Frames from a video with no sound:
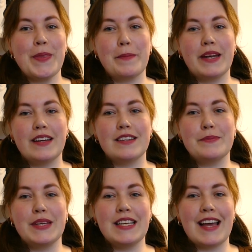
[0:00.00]
But it does
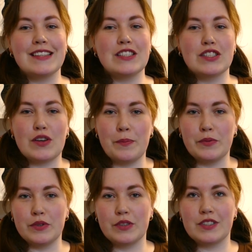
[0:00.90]
mean that some
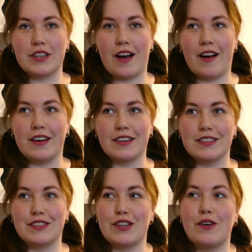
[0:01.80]
books are
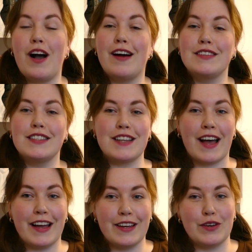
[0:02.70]
so
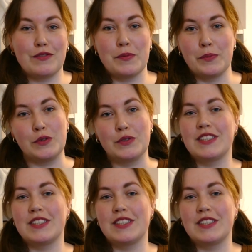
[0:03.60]
outside of a mood